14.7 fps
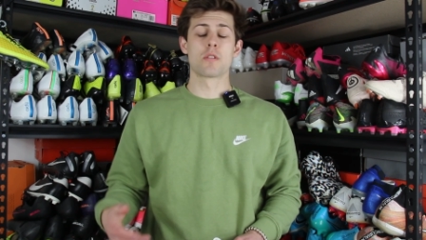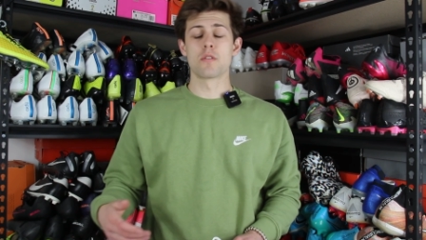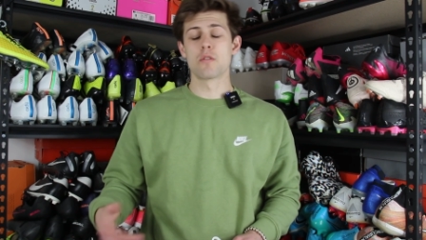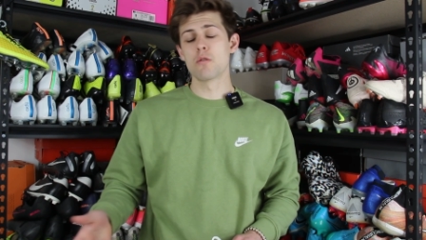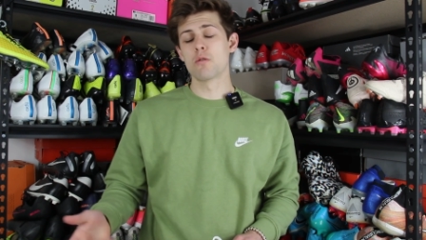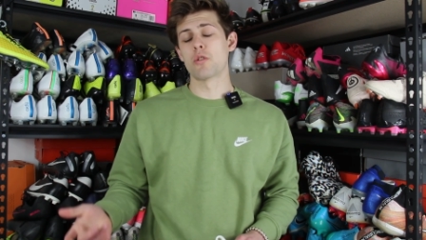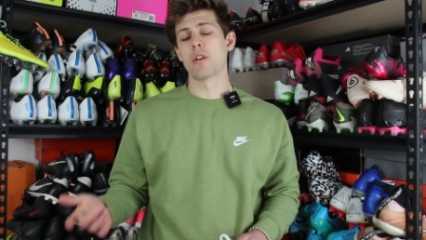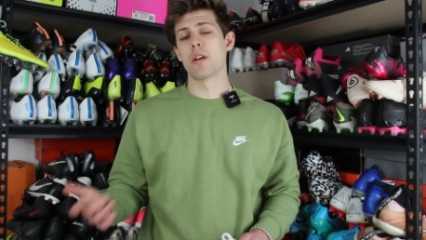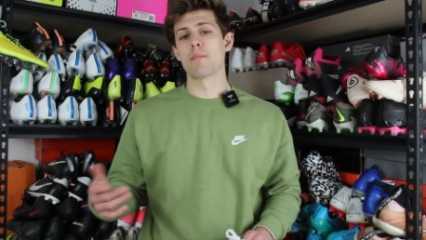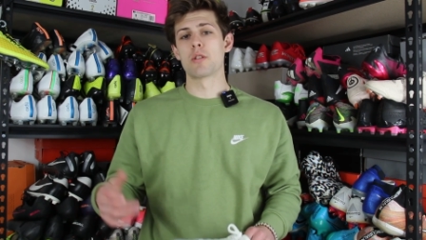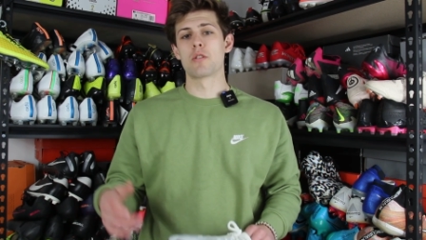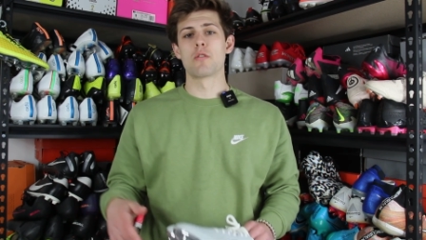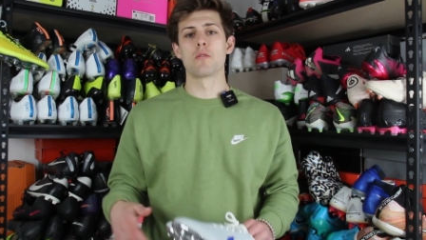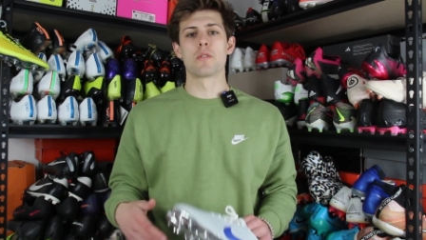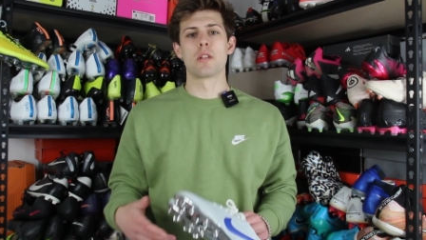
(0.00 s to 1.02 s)
because usually I'm
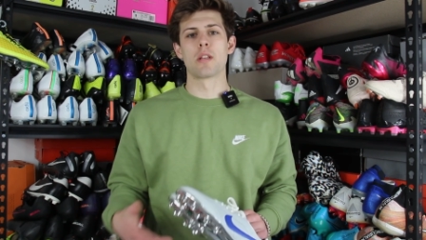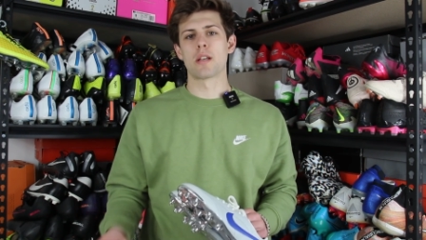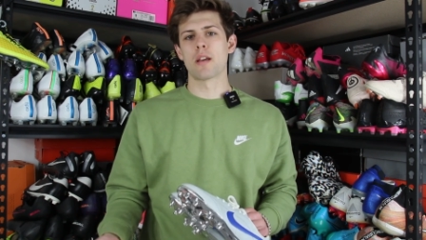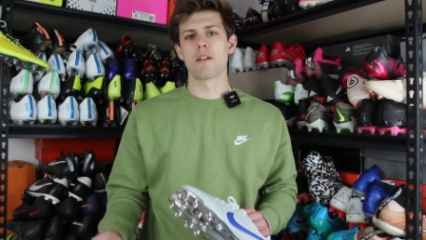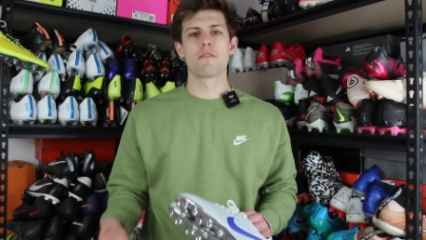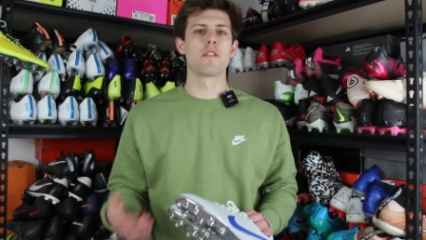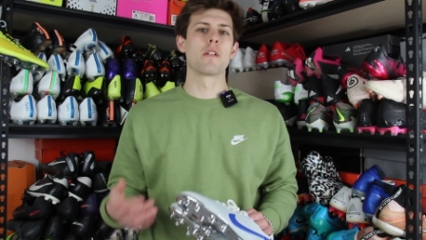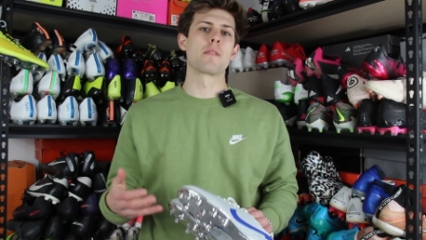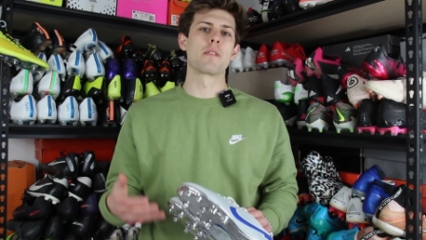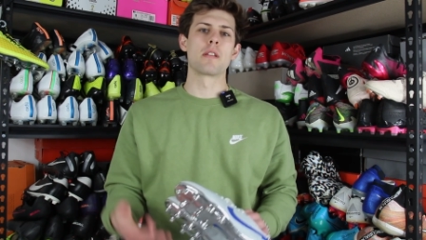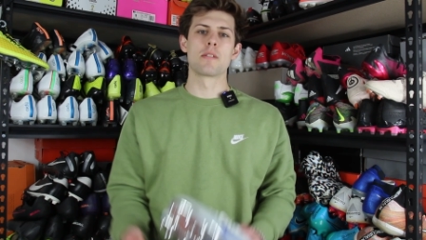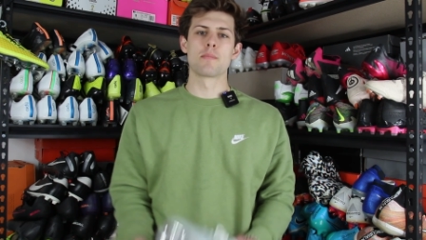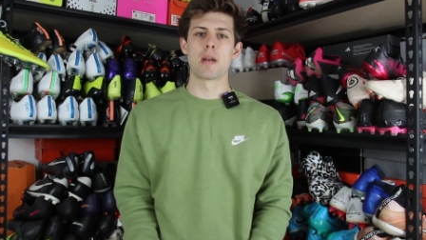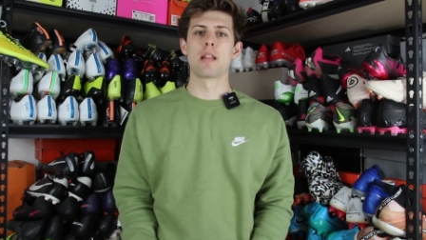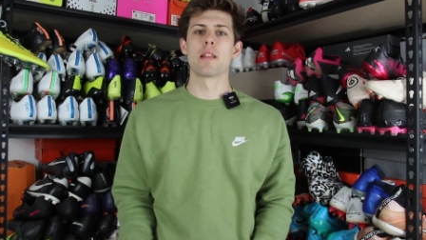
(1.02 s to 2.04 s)
just using like
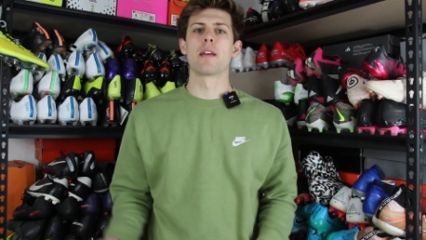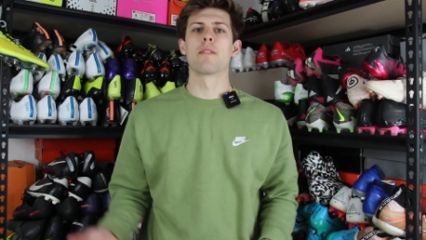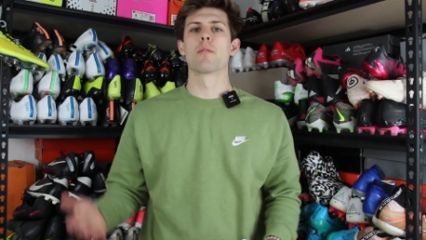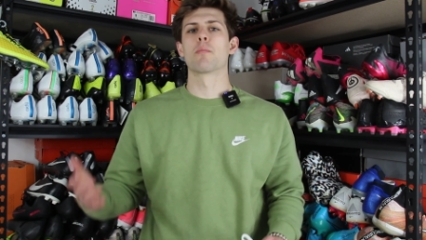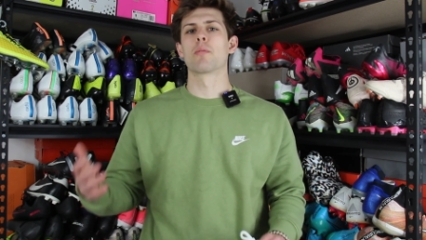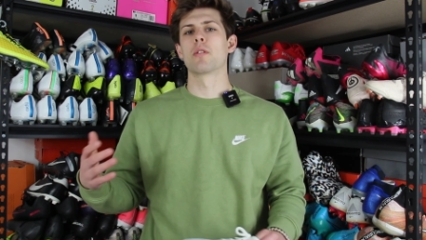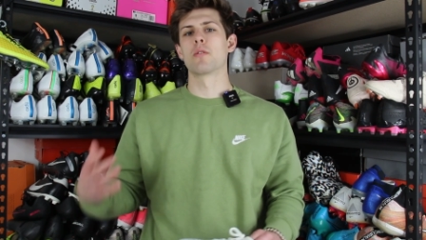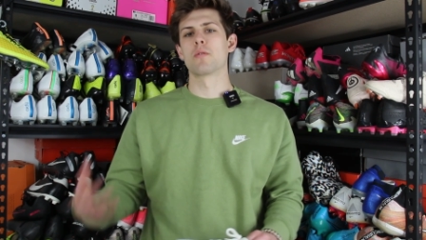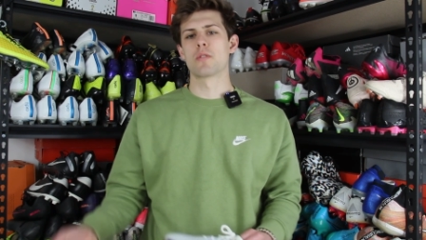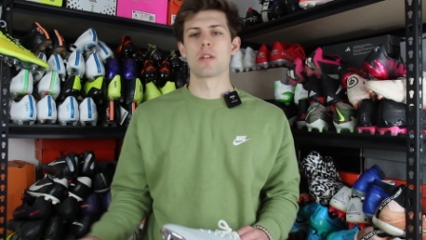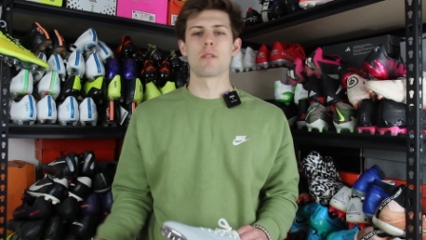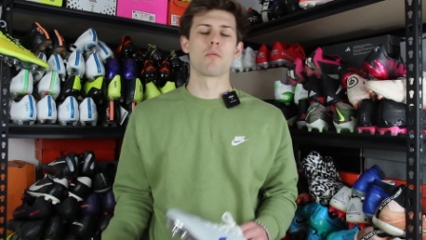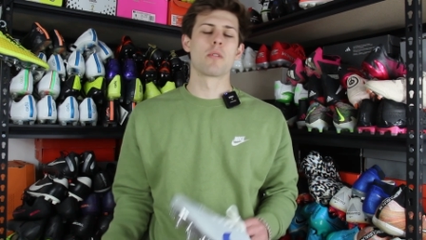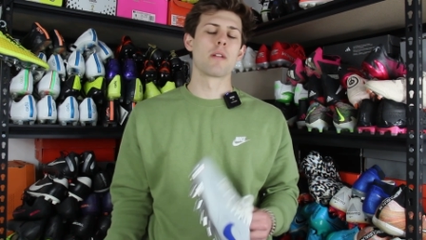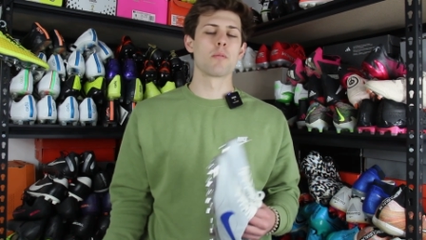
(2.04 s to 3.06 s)
F50s, my 11 Pros,
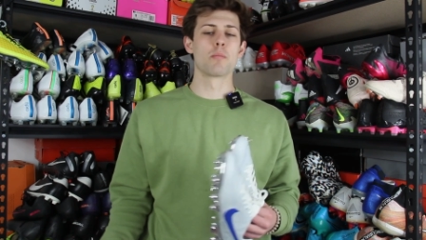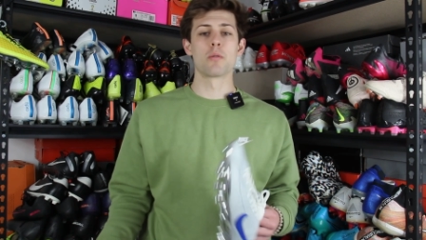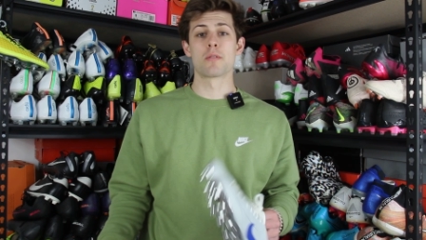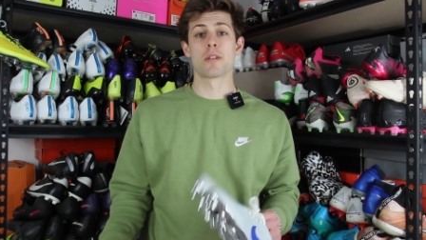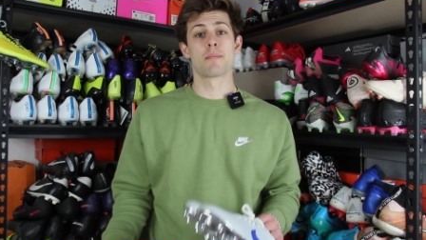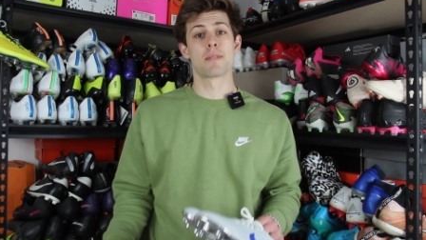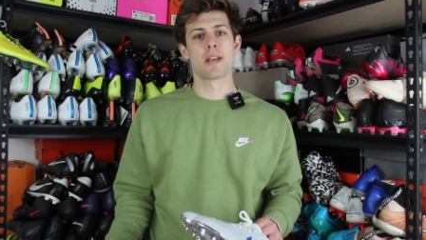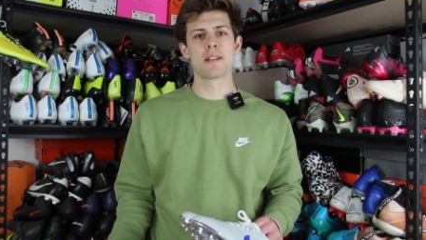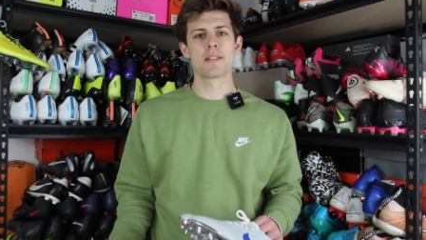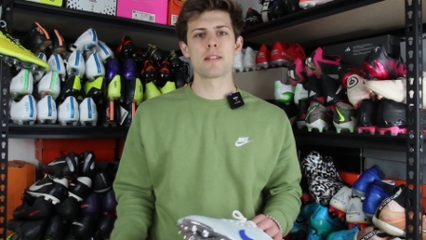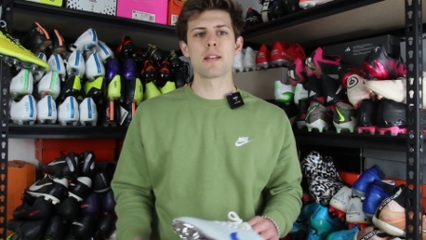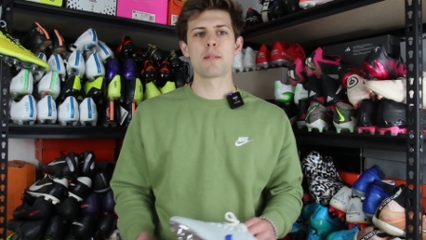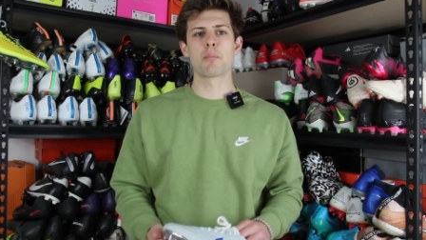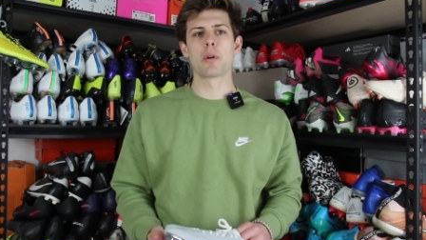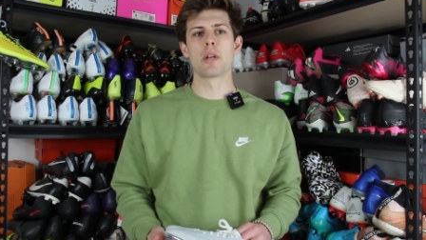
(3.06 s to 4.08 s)
and whatever boots I'm testing.